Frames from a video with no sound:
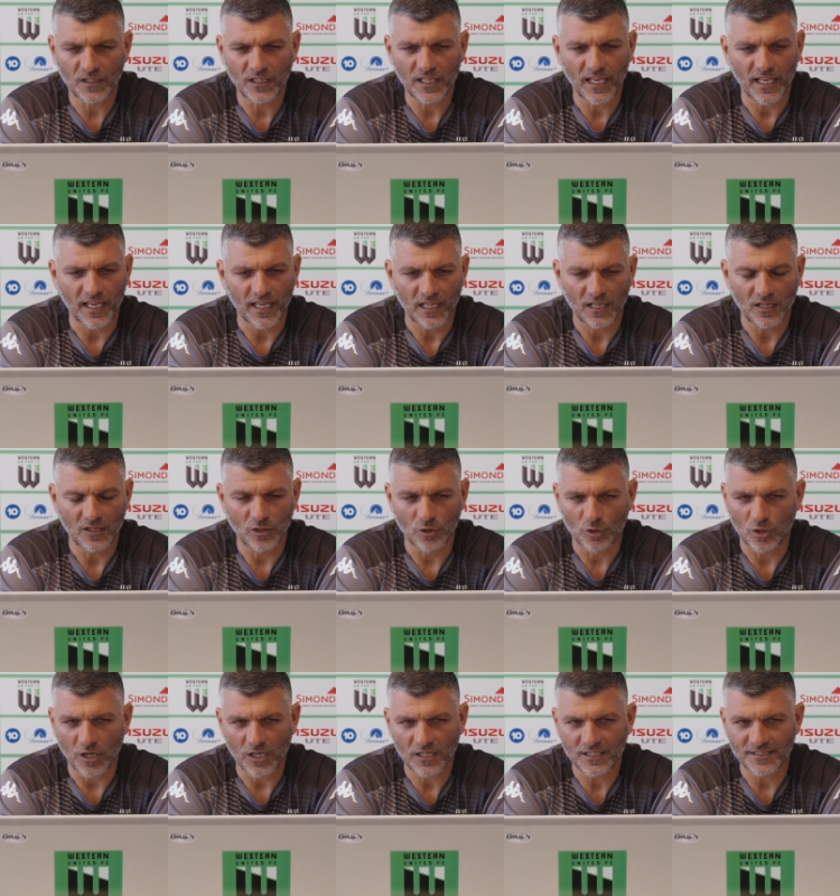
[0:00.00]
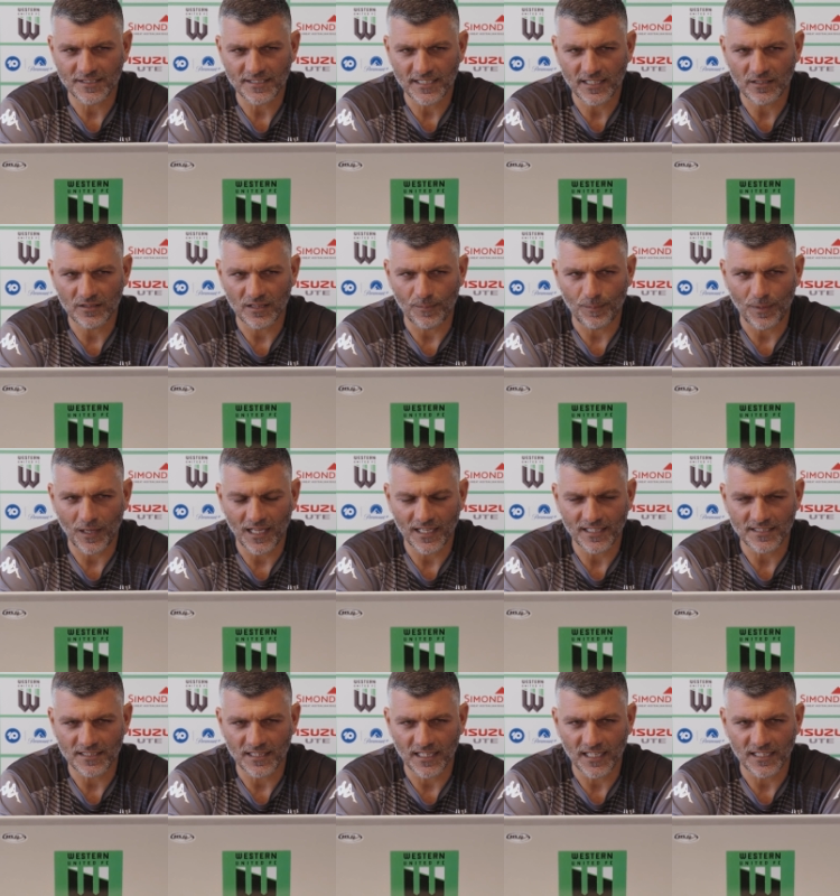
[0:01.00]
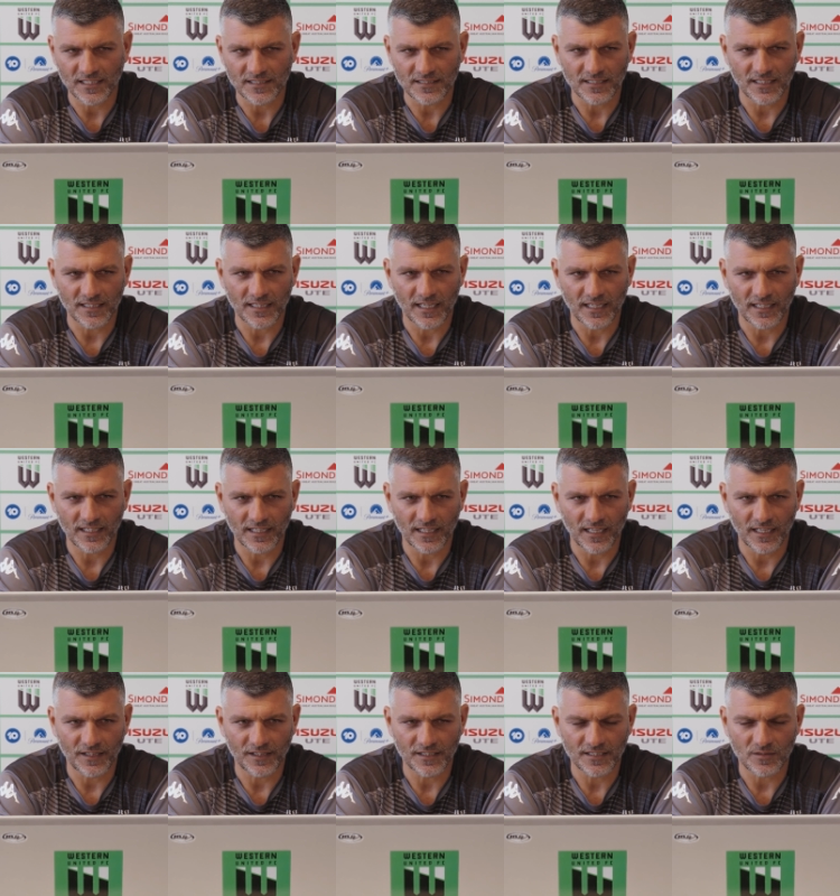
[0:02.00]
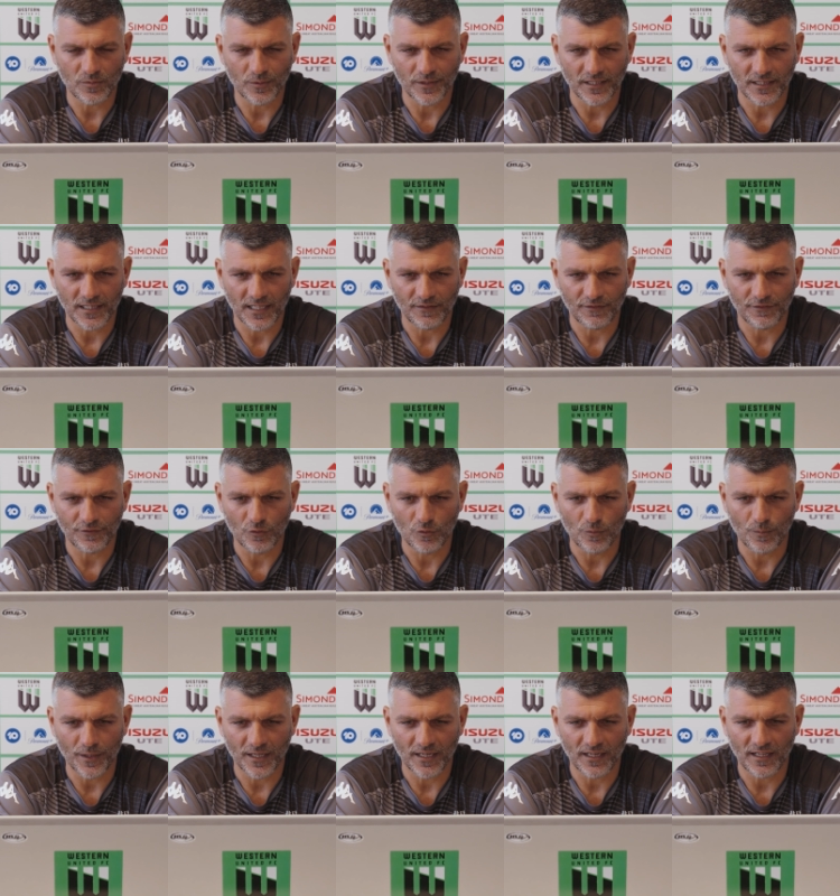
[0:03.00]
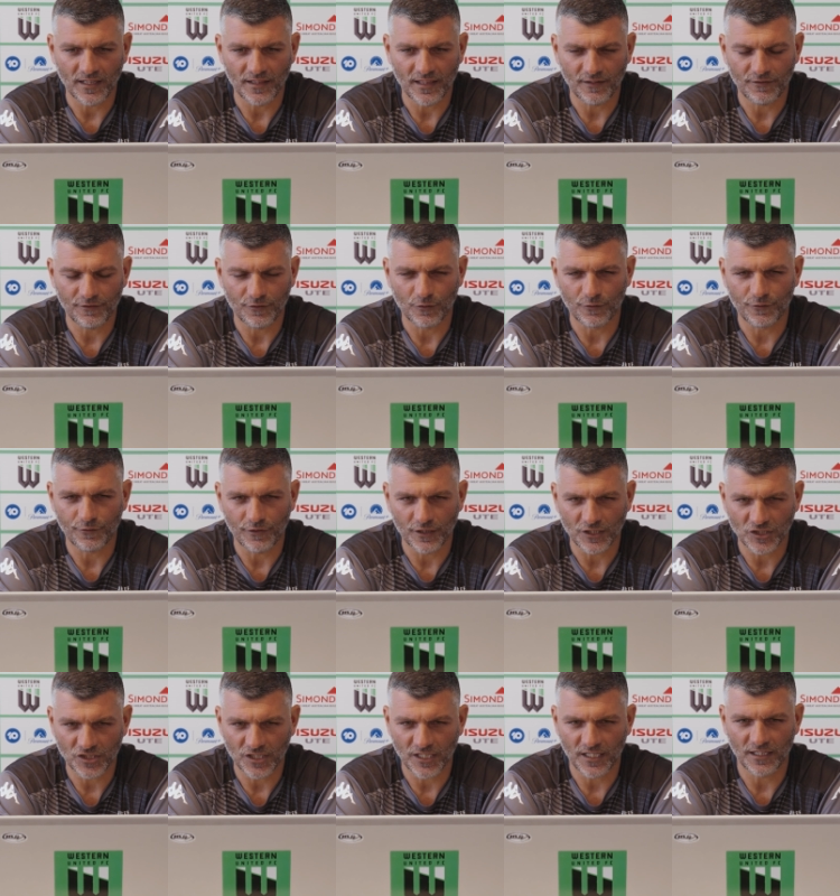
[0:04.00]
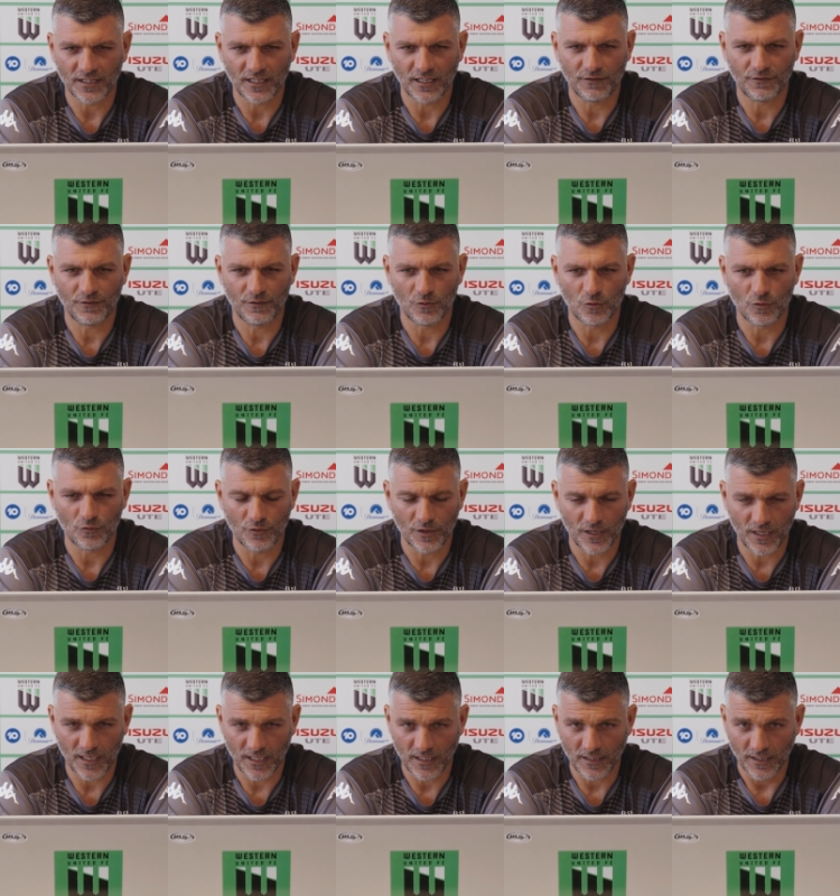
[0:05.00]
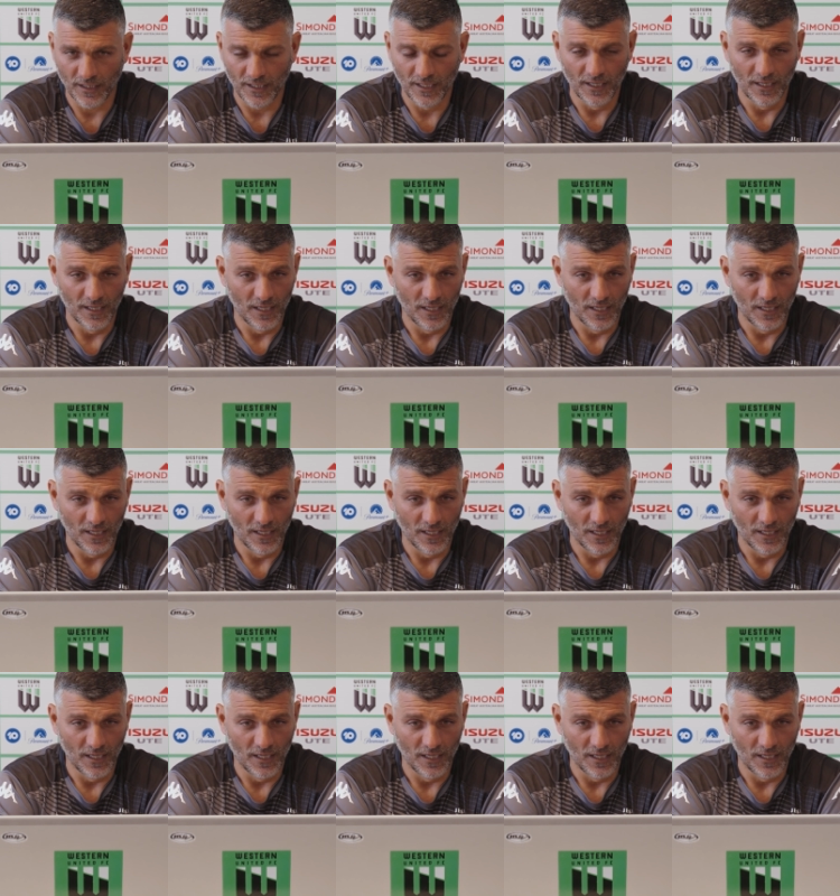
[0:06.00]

Yeah, look, I can see in the players' legs that they this week they feel better, they feel fresher, they feel ready.